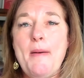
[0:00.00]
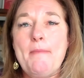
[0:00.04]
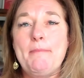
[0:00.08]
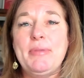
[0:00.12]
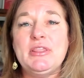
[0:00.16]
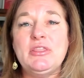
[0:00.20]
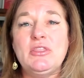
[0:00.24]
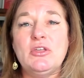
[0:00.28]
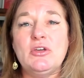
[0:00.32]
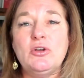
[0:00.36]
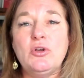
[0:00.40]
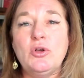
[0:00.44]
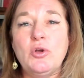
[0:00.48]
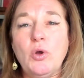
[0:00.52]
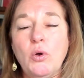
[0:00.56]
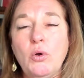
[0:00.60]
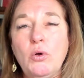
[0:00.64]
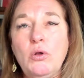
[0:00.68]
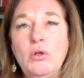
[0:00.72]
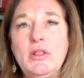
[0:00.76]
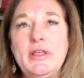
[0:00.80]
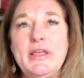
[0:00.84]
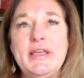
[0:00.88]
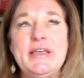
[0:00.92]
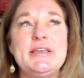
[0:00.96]
But the
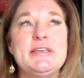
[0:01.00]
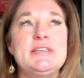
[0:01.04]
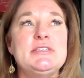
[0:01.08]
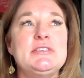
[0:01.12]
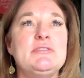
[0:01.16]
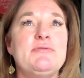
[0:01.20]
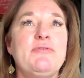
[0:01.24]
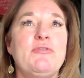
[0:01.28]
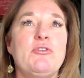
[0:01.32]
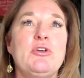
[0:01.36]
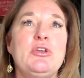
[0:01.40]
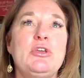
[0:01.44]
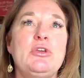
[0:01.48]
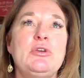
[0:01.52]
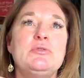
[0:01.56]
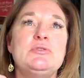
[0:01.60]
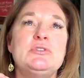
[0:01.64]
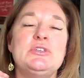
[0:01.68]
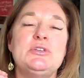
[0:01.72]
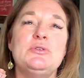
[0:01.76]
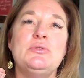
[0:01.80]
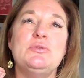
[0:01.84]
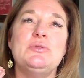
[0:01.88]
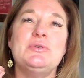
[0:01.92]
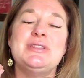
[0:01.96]
goal is for you
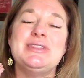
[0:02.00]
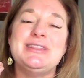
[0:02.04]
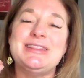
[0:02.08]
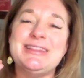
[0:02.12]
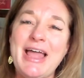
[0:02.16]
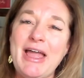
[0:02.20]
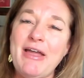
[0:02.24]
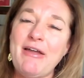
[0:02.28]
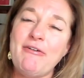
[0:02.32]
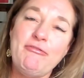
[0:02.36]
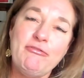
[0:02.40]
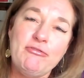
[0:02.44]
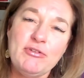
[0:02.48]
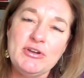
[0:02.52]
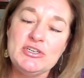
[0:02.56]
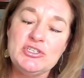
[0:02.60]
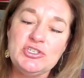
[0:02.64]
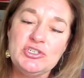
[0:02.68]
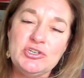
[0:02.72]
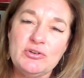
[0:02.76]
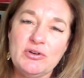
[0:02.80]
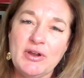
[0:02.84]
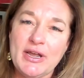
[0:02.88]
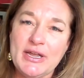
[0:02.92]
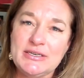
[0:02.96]
to
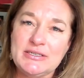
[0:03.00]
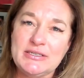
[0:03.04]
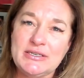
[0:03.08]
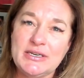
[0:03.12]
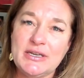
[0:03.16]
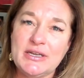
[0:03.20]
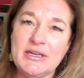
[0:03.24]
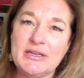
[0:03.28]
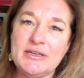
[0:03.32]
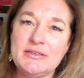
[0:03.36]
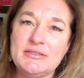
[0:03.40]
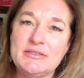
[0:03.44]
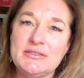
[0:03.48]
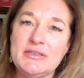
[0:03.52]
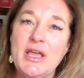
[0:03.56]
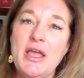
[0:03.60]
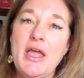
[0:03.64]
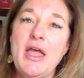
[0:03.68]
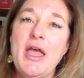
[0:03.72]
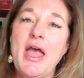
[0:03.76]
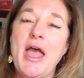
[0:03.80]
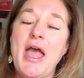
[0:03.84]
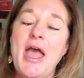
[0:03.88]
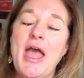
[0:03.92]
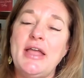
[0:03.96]
leverage your ideas
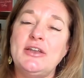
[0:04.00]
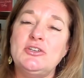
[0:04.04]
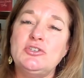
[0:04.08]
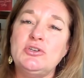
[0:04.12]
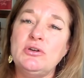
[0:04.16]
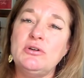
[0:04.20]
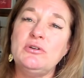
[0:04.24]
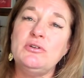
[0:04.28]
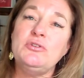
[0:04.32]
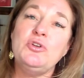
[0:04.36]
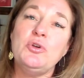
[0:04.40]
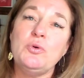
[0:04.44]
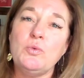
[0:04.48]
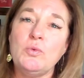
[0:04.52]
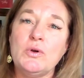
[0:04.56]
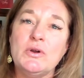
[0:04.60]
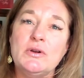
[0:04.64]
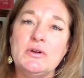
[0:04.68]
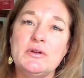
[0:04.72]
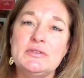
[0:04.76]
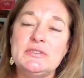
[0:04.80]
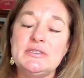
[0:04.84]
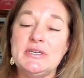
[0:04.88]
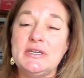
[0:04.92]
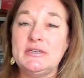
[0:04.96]
and turn your
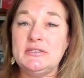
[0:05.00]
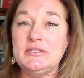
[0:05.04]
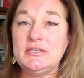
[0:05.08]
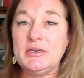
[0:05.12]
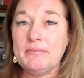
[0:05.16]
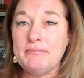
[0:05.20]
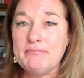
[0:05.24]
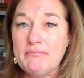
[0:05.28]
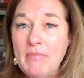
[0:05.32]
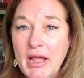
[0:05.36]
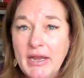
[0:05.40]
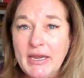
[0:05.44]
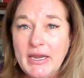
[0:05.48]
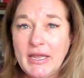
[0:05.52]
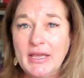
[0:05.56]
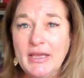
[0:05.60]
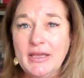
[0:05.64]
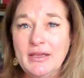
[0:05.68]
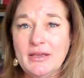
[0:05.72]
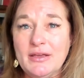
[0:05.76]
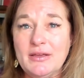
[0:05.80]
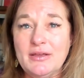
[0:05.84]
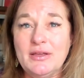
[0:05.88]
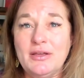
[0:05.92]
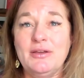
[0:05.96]
words into
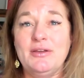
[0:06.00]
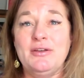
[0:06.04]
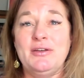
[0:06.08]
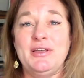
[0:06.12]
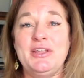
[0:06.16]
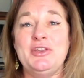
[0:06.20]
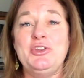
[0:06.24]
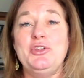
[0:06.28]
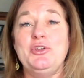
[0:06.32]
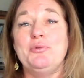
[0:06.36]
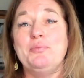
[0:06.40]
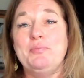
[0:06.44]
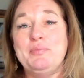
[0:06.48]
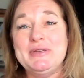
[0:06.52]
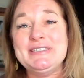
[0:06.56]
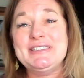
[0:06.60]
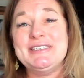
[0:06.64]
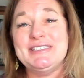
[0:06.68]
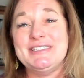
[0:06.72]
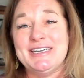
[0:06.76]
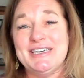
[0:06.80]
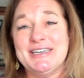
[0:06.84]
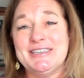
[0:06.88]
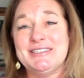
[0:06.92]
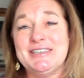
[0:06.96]
money in your
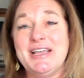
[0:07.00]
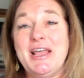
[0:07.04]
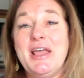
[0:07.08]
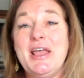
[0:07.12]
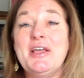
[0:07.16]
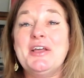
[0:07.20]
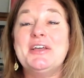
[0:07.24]
business,